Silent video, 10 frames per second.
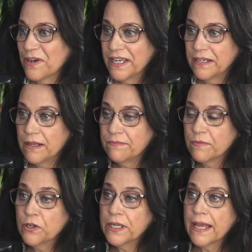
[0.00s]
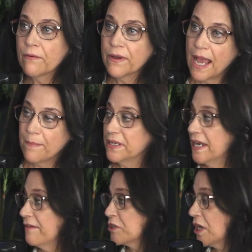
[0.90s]
right? And look at what
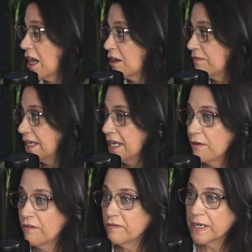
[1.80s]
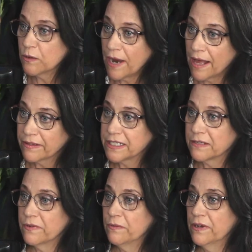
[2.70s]
happened after Harvey and how everybody rallied
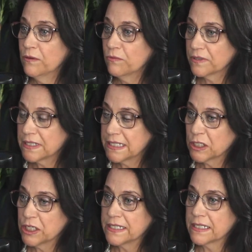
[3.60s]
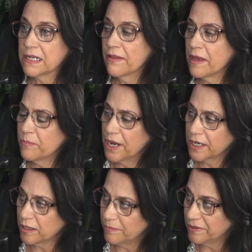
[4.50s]
and we won the World Series and how that brought
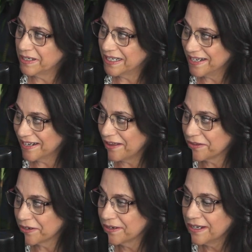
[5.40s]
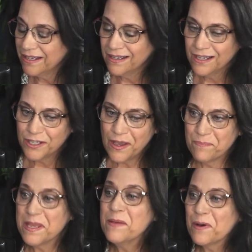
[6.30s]
a community together. You
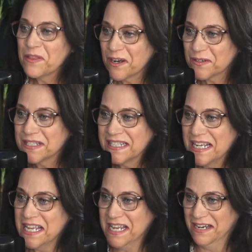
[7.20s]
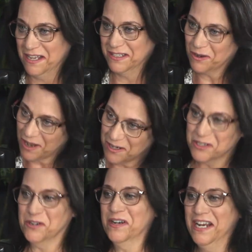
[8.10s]
have people that are singing as they're
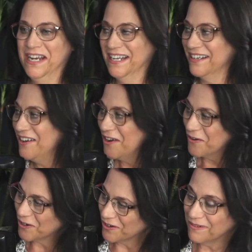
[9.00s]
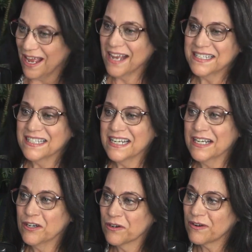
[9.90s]
entering and or
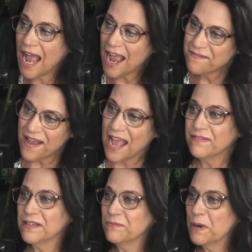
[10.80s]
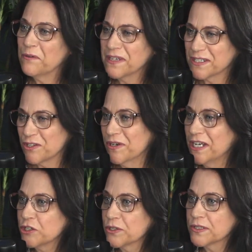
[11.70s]
exiting or high-fiving perfect
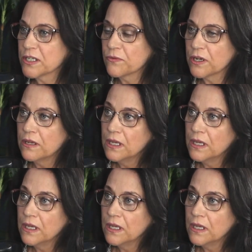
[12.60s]
strangers. So